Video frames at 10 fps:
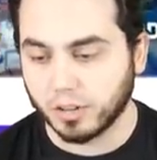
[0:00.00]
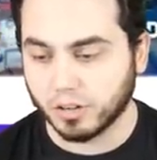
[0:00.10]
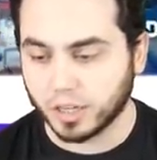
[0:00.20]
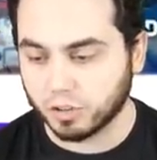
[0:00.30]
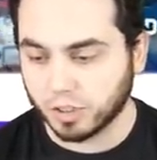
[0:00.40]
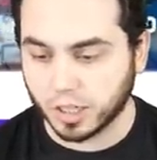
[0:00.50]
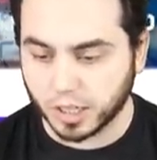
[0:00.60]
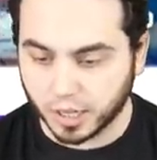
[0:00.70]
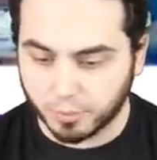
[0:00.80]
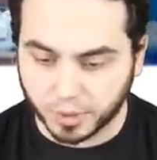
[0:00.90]
They're kind of tricky to
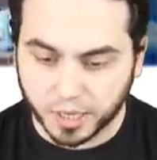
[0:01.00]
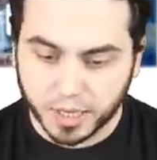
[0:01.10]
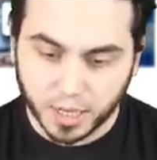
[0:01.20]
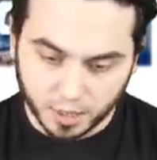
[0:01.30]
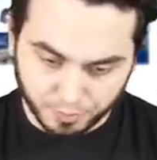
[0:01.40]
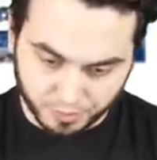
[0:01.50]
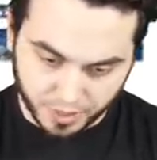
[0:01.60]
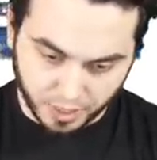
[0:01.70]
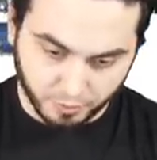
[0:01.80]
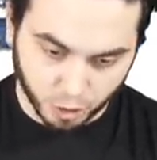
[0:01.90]
get, but
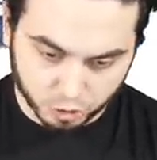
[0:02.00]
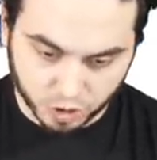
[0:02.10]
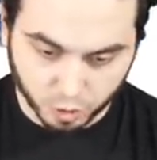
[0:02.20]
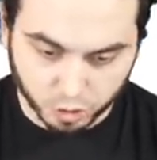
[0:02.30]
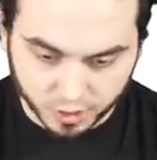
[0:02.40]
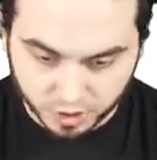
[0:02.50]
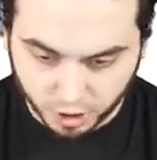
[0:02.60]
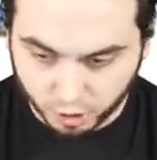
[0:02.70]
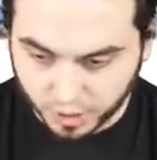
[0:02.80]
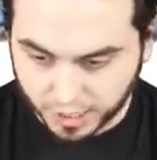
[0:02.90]
if you know someone who lives there,
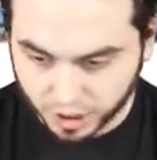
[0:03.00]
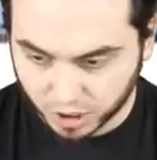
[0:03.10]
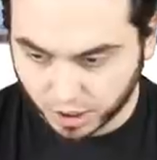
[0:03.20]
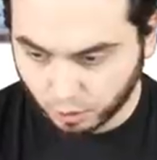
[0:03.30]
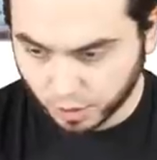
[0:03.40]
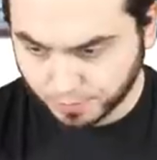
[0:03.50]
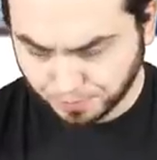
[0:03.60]
you can actually get one.